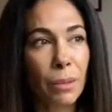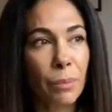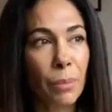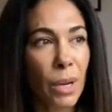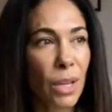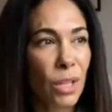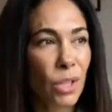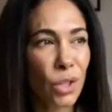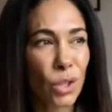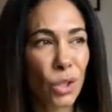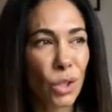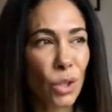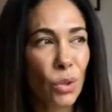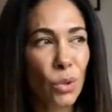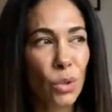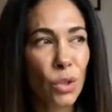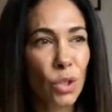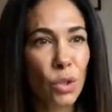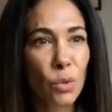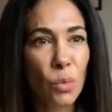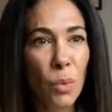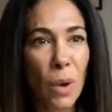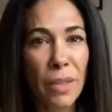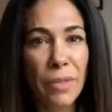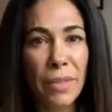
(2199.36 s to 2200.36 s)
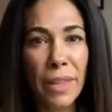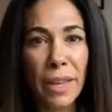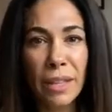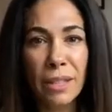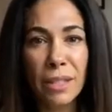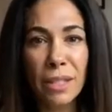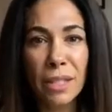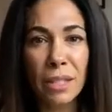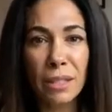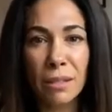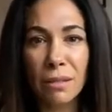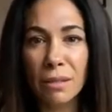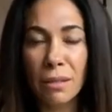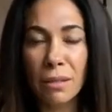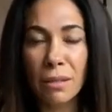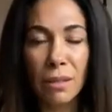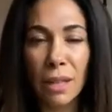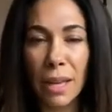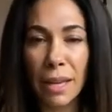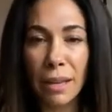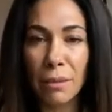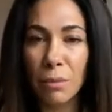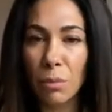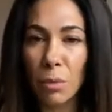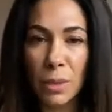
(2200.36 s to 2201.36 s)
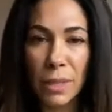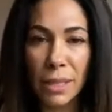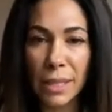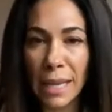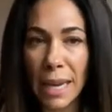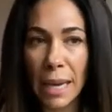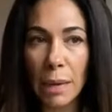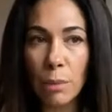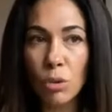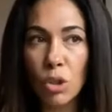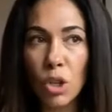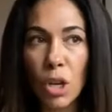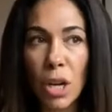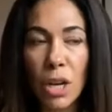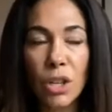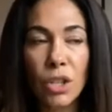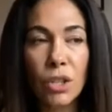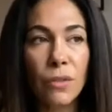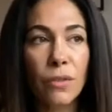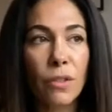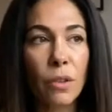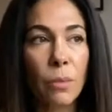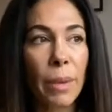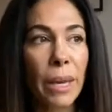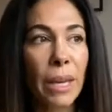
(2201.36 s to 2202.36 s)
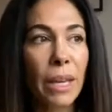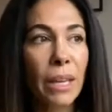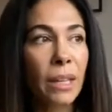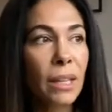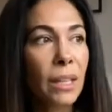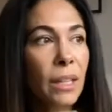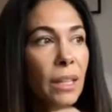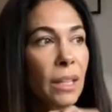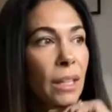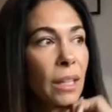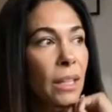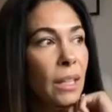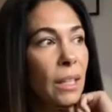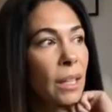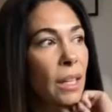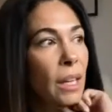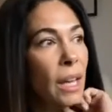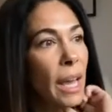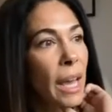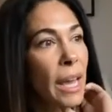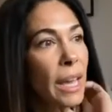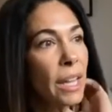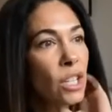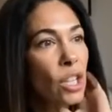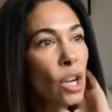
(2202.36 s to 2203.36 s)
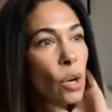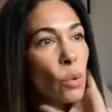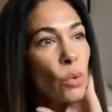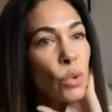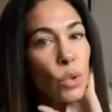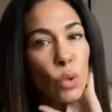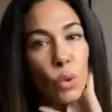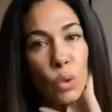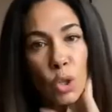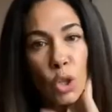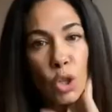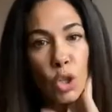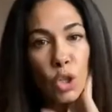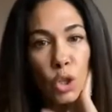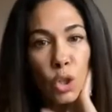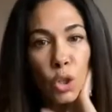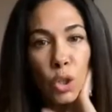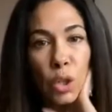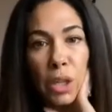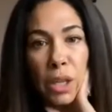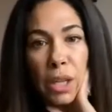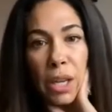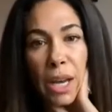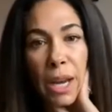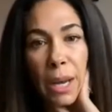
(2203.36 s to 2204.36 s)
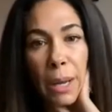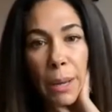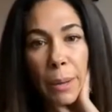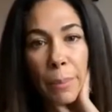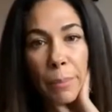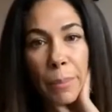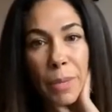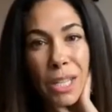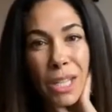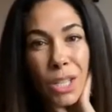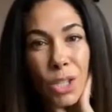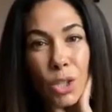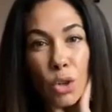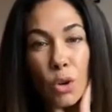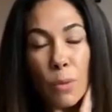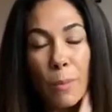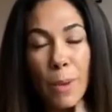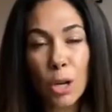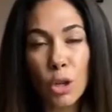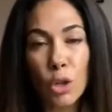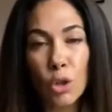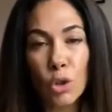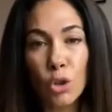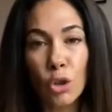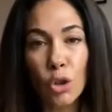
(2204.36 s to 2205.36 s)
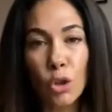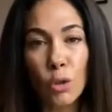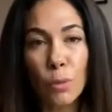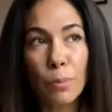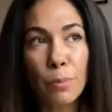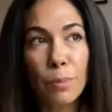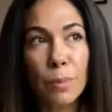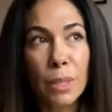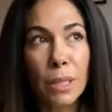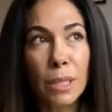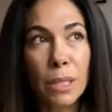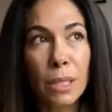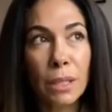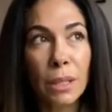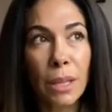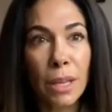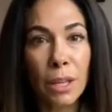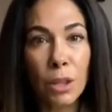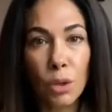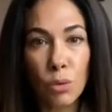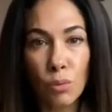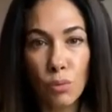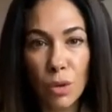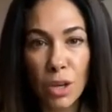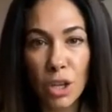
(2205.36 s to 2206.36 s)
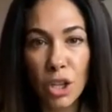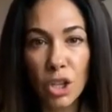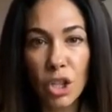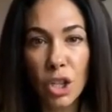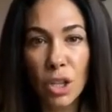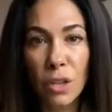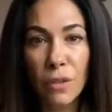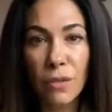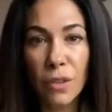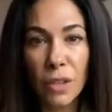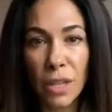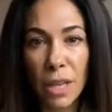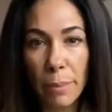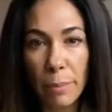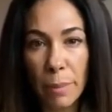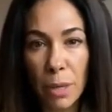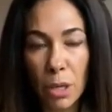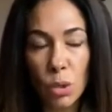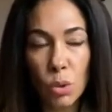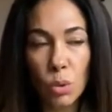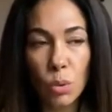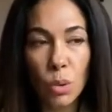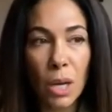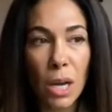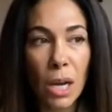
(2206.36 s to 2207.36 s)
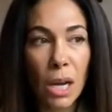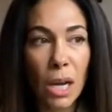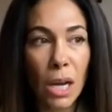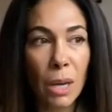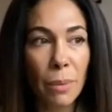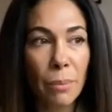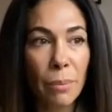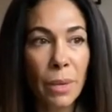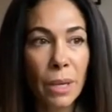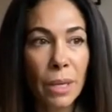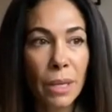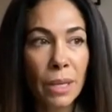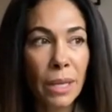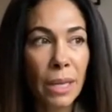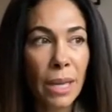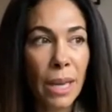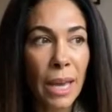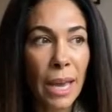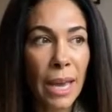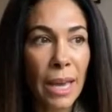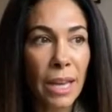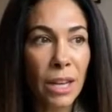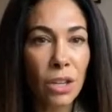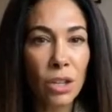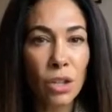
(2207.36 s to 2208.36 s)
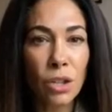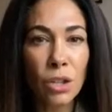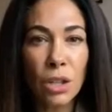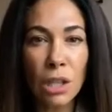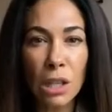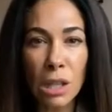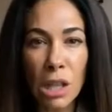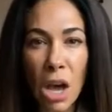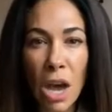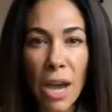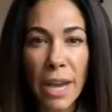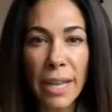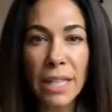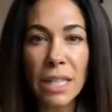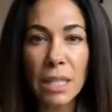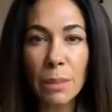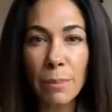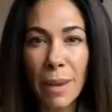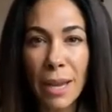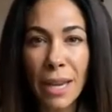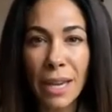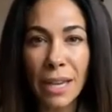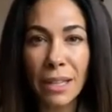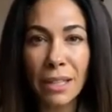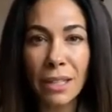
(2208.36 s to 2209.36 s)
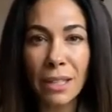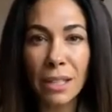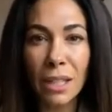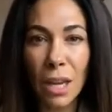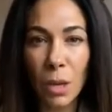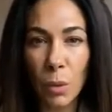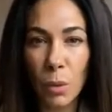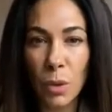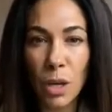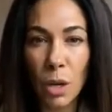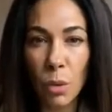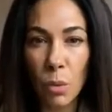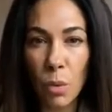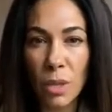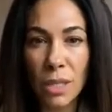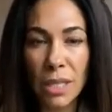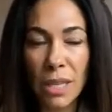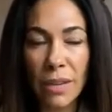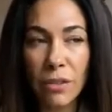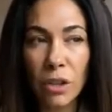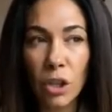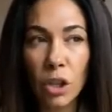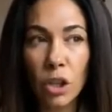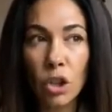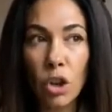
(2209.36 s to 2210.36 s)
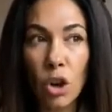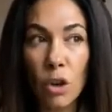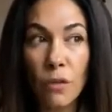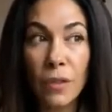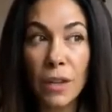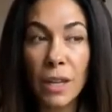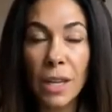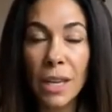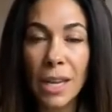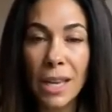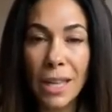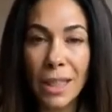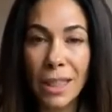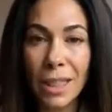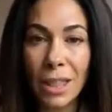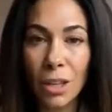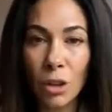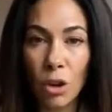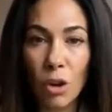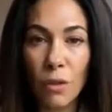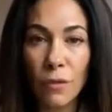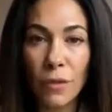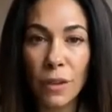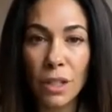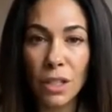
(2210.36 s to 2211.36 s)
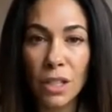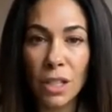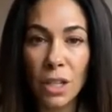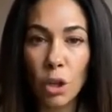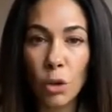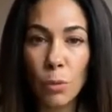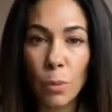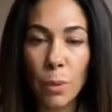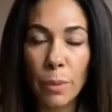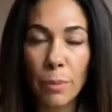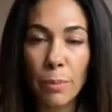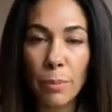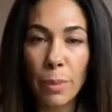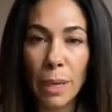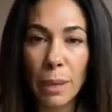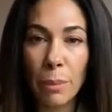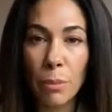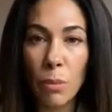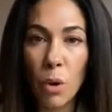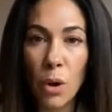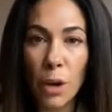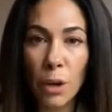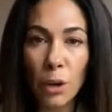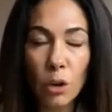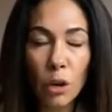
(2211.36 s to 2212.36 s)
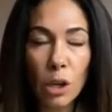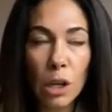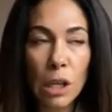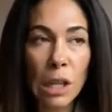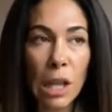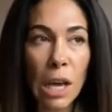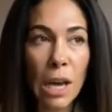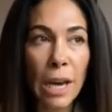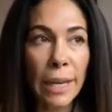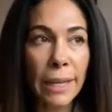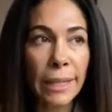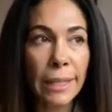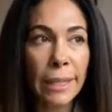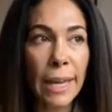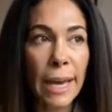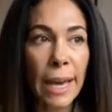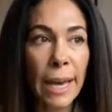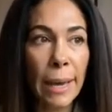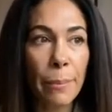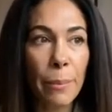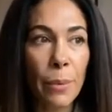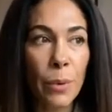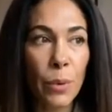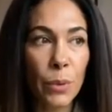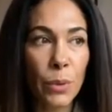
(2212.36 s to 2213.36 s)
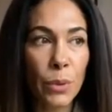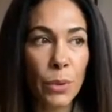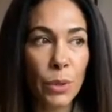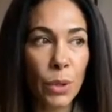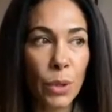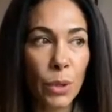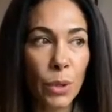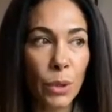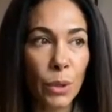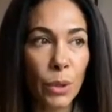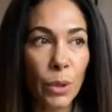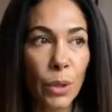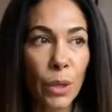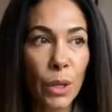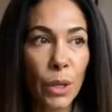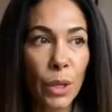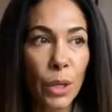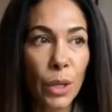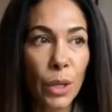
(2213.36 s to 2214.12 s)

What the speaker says: Bioceuticals do one that's was a game changer for me. And I was also doing medicinal mushrooms, like the reishi for that mental calm, and the lion's mane, like when I was having a coffee, in the coffee to help it be more alkaline, and also